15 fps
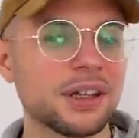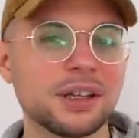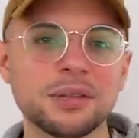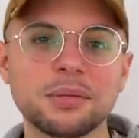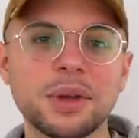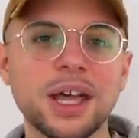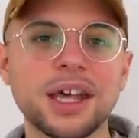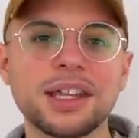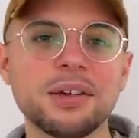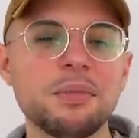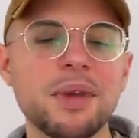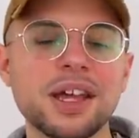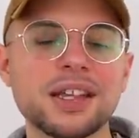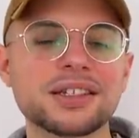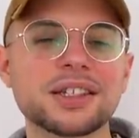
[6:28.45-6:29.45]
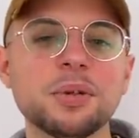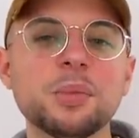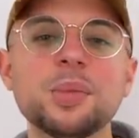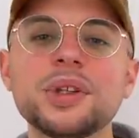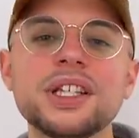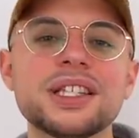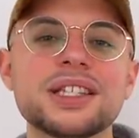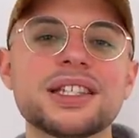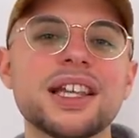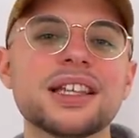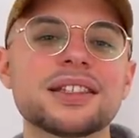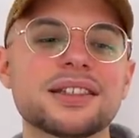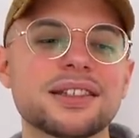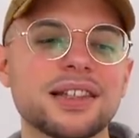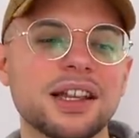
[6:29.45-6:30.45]
Man, it makes complete
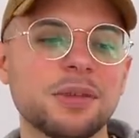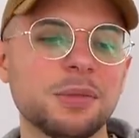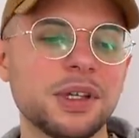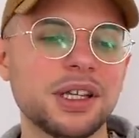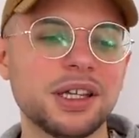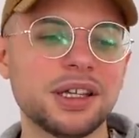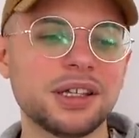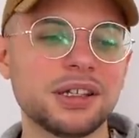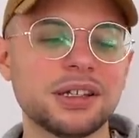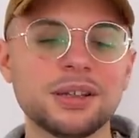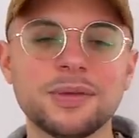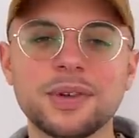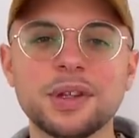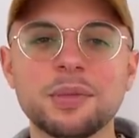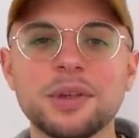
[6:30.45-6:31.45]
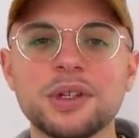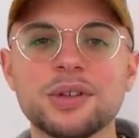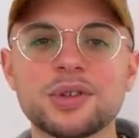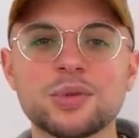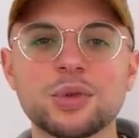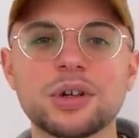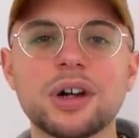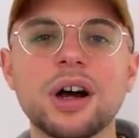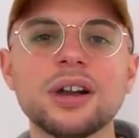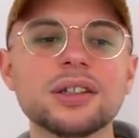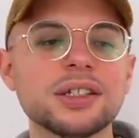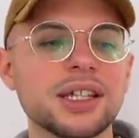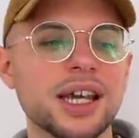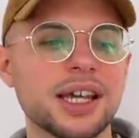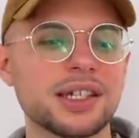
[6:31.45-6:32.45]
sense. I mean, Filipinos were
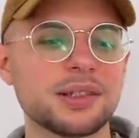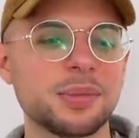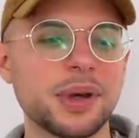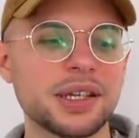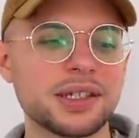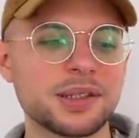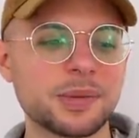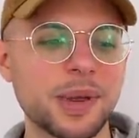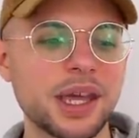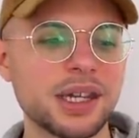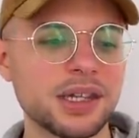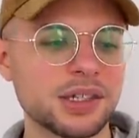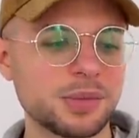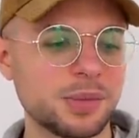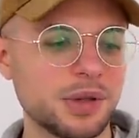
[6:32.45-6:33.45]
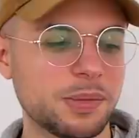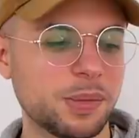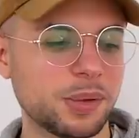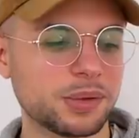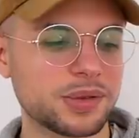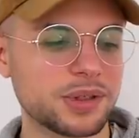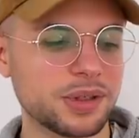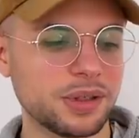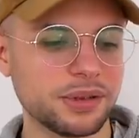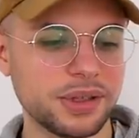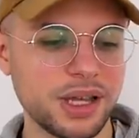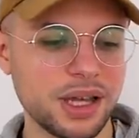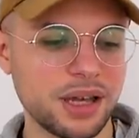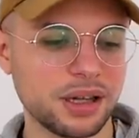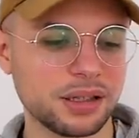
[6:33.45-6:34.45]
colonized by Spanish people, so
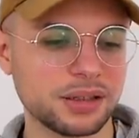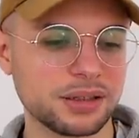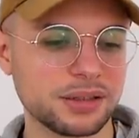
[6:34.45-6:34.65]
yeah.